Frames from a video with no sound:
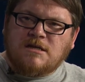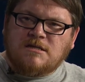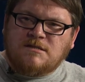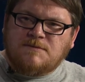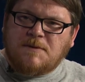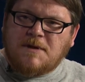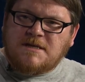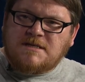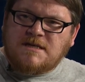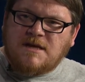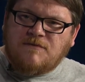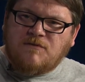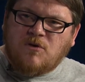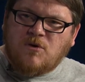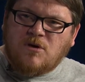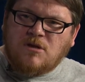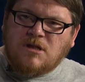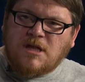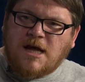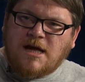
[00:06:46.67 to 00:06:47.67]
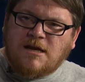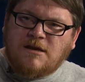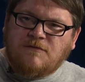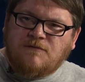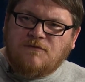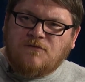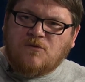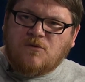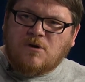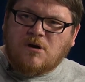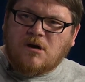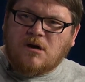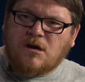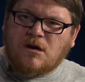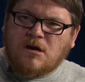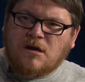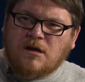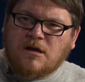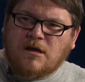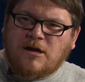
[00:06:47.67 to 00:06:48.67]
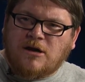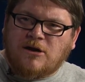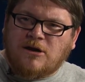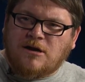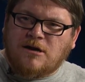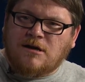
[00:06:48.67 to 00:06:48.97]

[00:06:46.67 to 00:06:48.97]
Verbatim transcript: space have you allotted for gear?